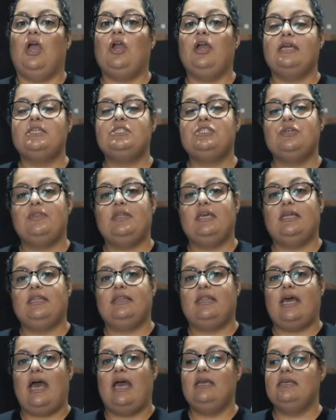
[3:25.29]
All right, so
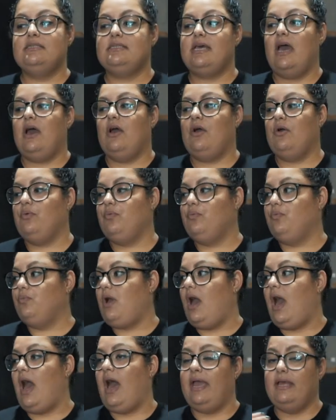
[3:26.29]
then that is how
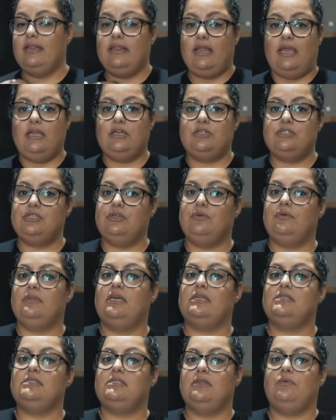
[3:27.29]
I like to,
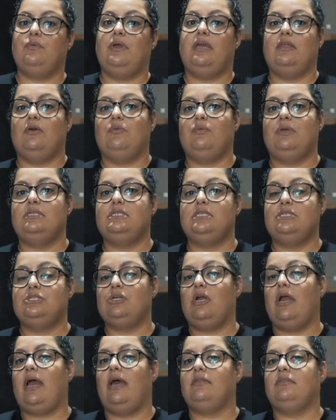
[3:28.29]
and that's the way that we
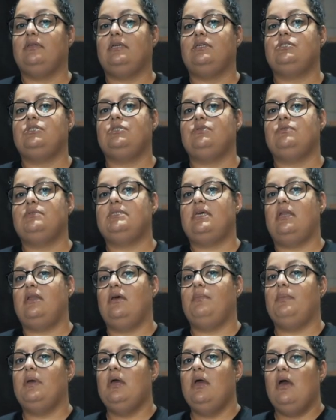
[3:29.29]
teach our athletes to set
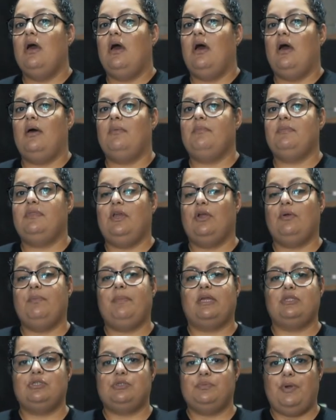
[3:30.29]
up their
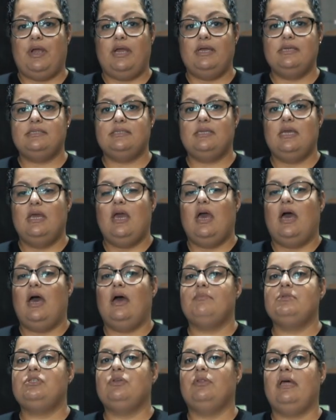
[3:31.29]
bench press.
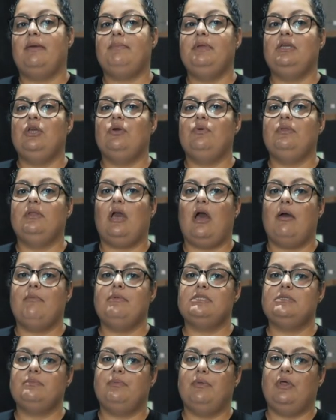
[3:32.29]
So let me know in the
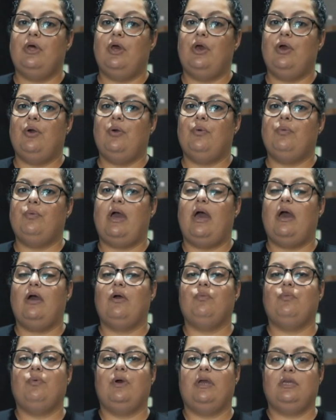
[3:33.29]
comments below
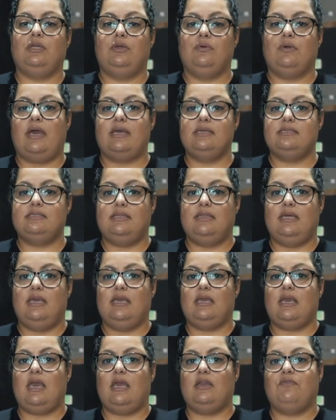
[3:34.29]
what you guys
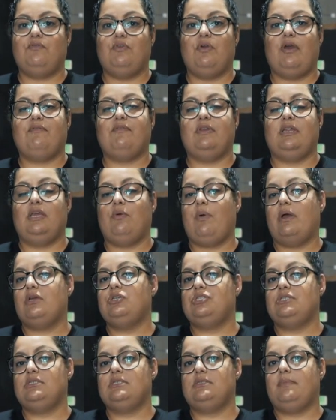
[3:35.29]
think and if you have any
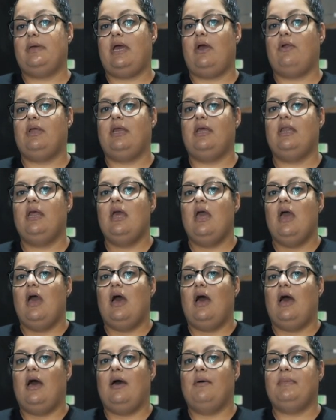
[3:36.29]
questions about it,
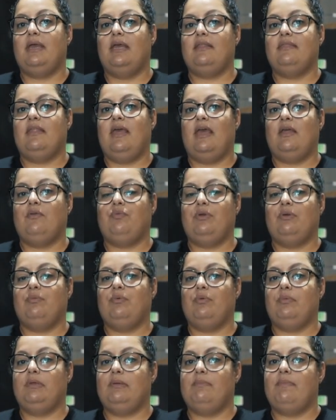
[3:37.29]
and then we
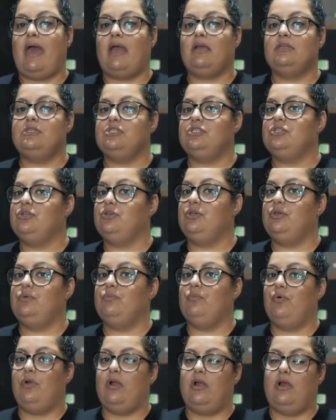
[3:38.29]
will be back to show you
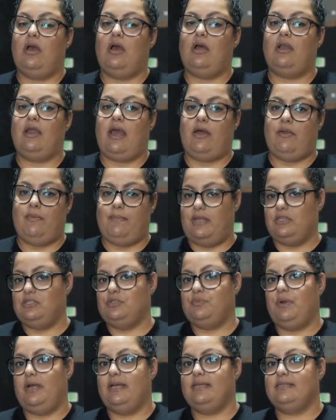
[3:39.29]
more on how to
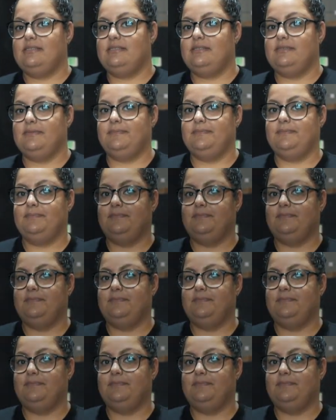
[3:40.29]
bench press.